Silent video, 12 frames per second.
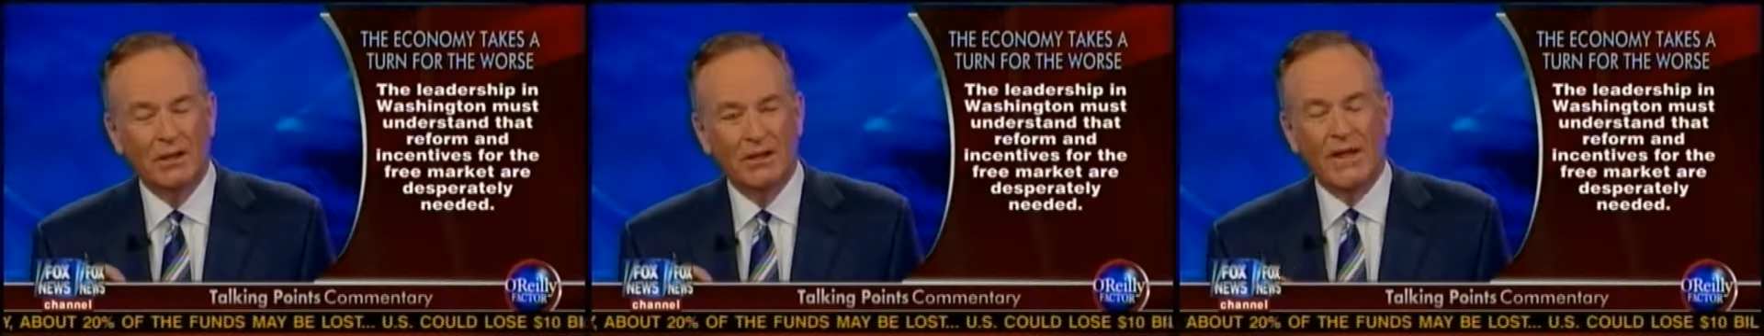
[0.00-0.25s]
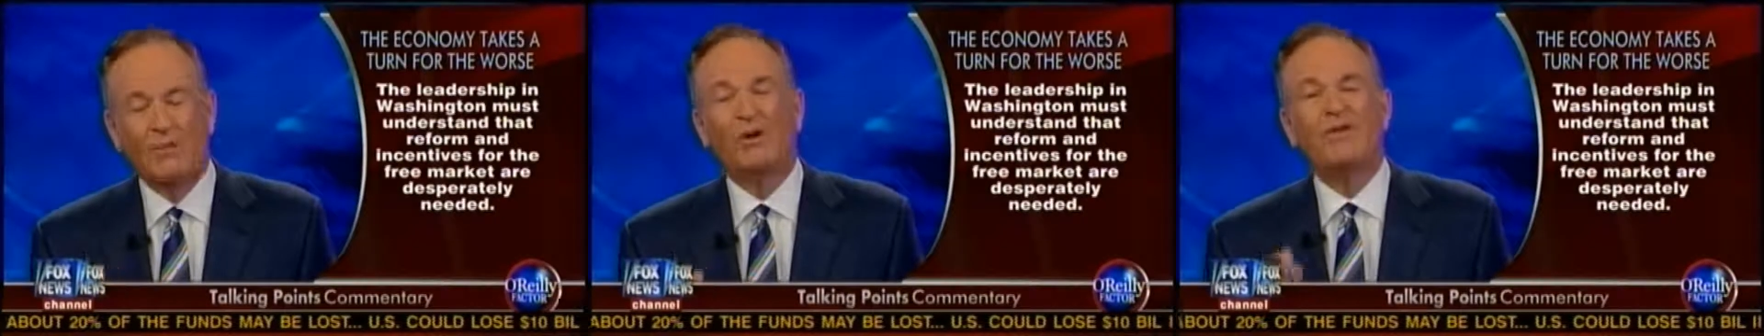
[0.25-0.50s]

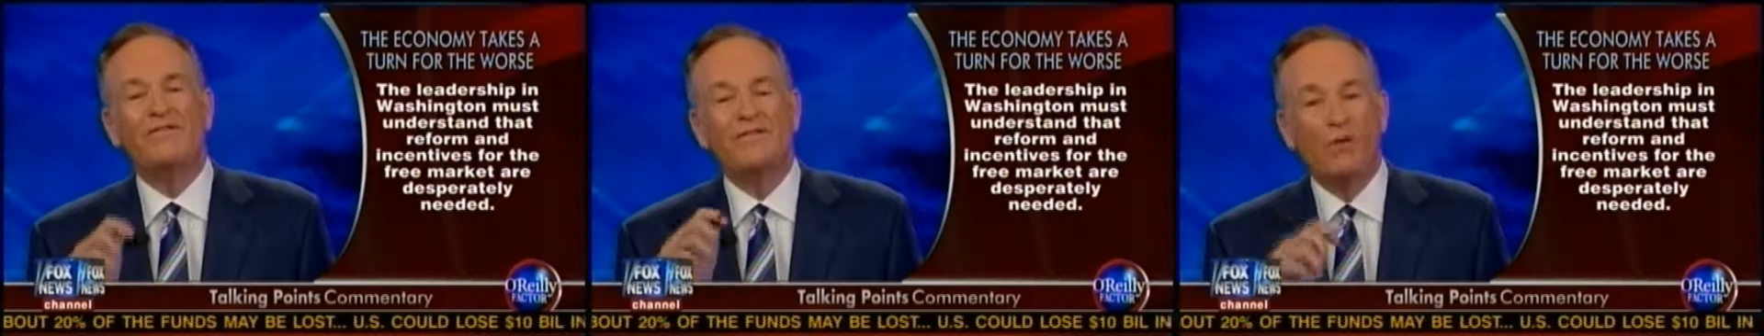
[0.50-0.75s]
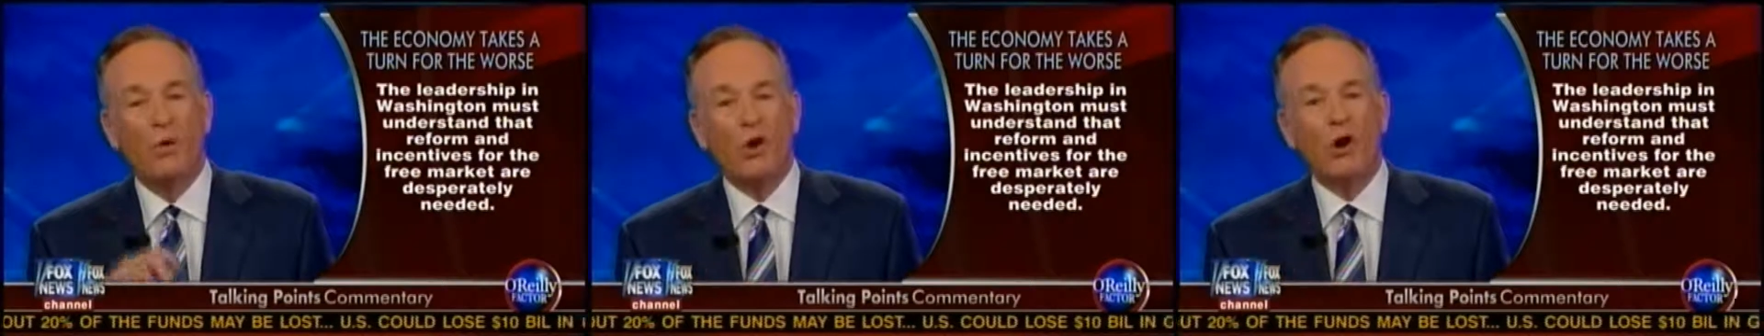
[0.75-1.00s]
that
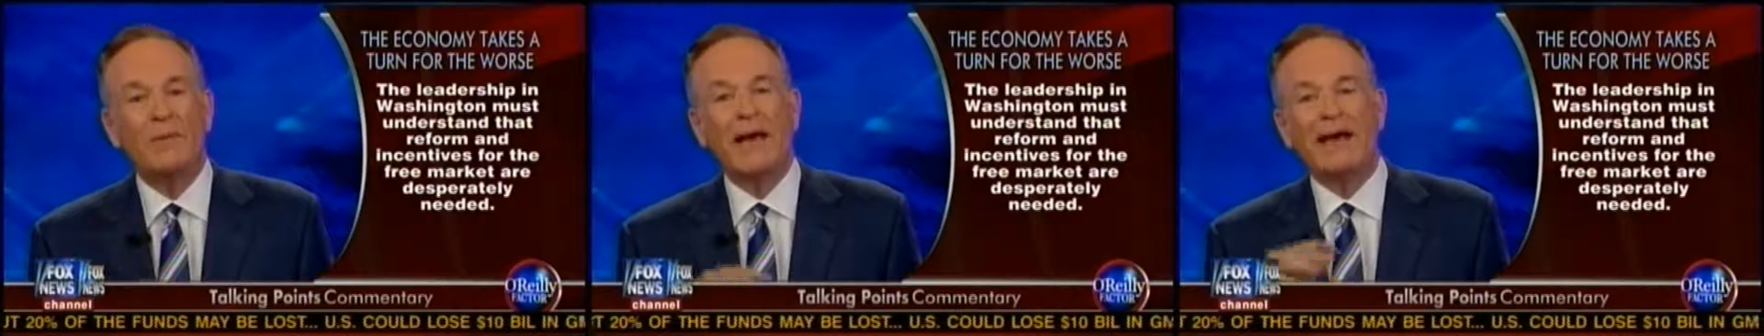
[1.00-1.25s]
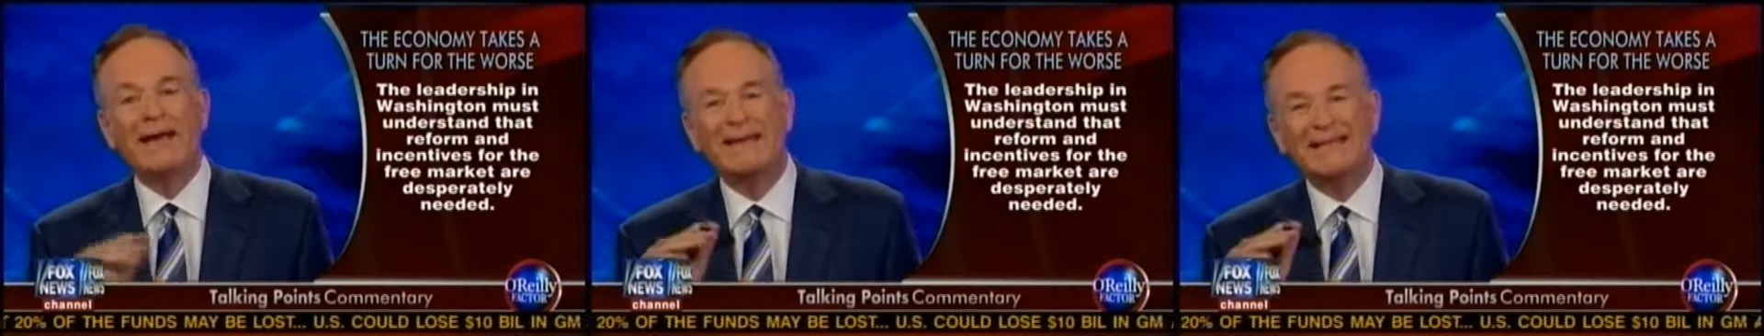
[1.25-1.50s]
reform
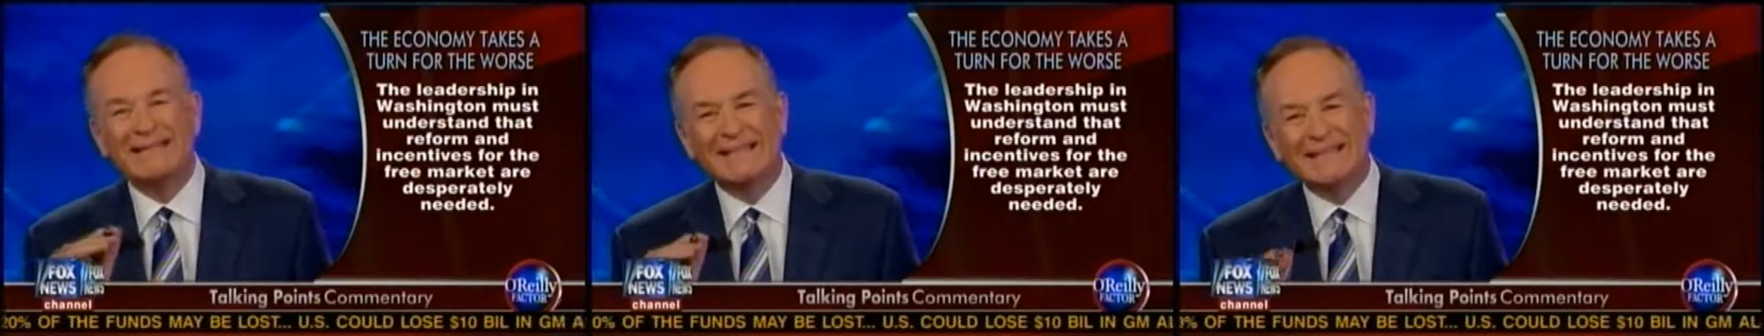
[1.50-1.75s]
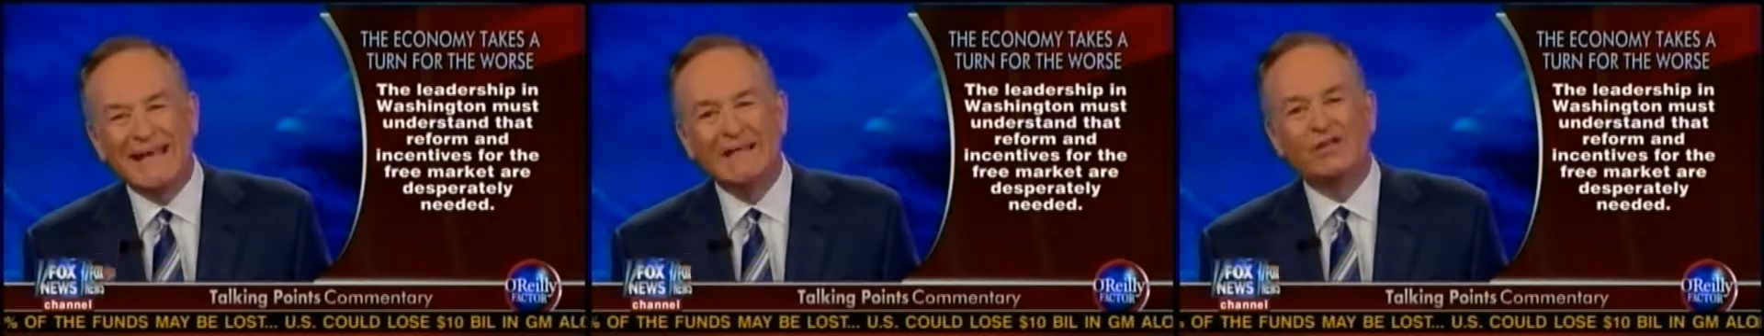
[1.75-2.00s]
and
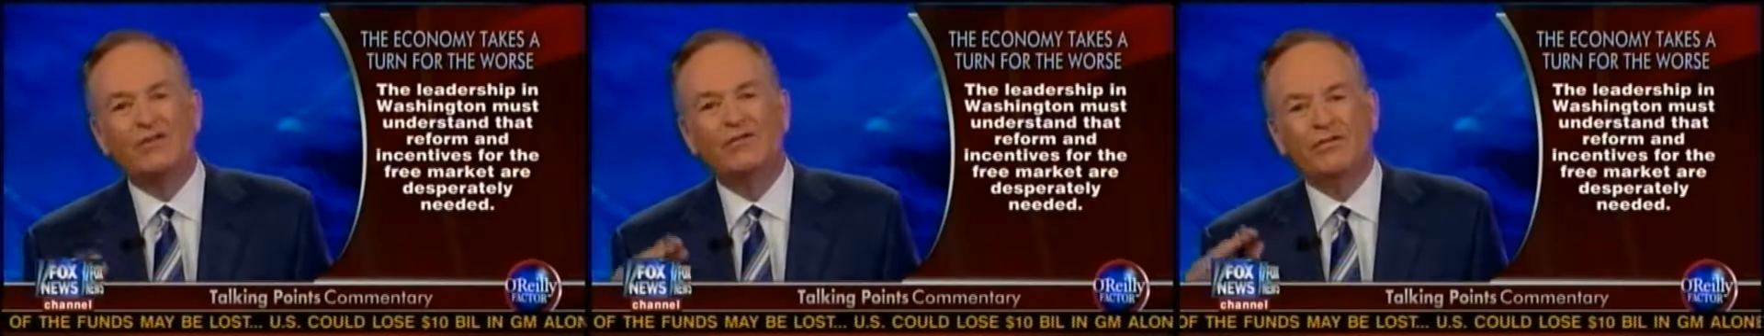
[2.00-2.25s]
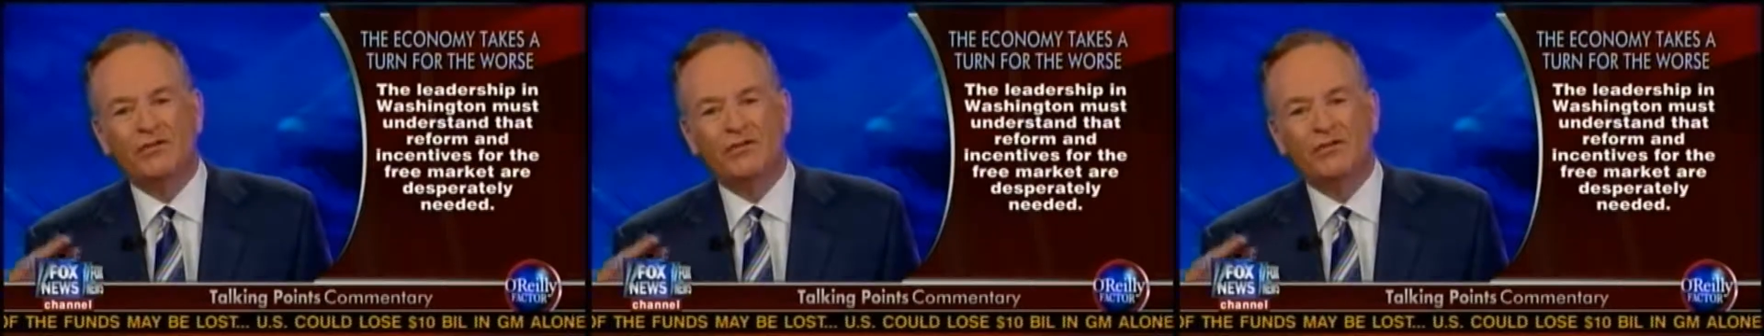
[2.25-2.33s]
incentives